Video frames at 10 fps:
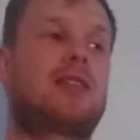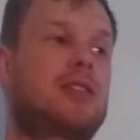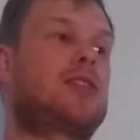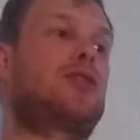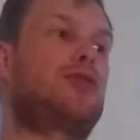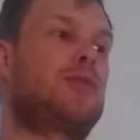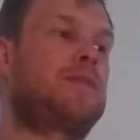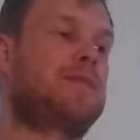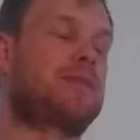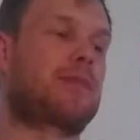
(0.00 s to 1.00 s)
So,
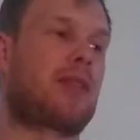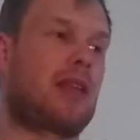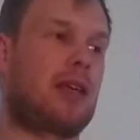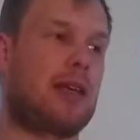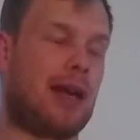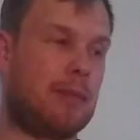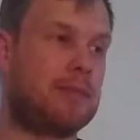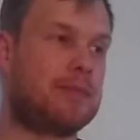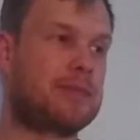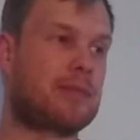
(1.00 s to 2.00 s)
yeah,
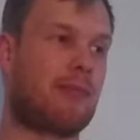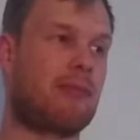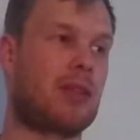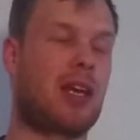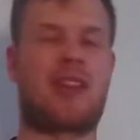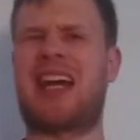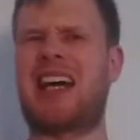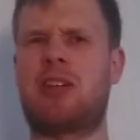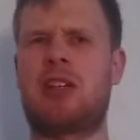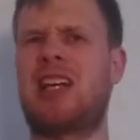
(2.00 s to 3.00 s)
they
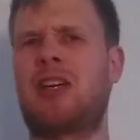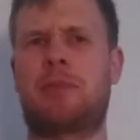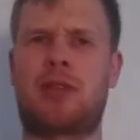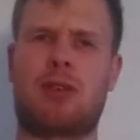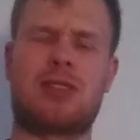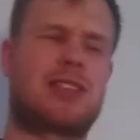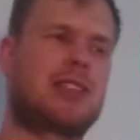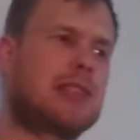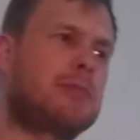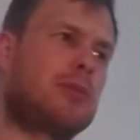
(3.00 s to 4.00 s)
are not allowed because
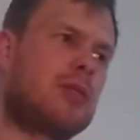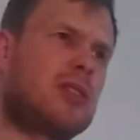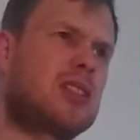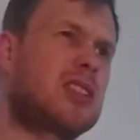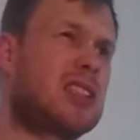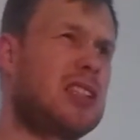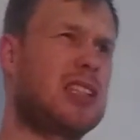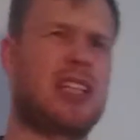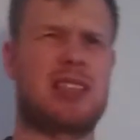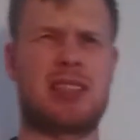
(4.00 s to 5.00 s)
the
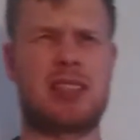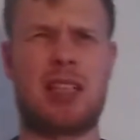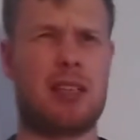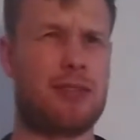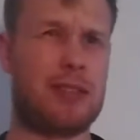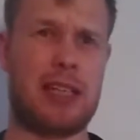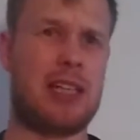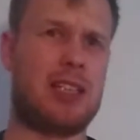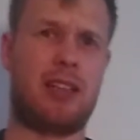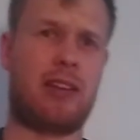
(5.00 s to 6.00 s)
Bundesliga, the
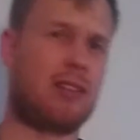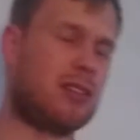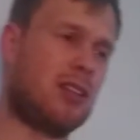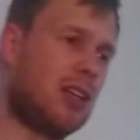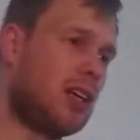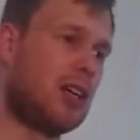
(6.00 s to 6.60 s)
DFL,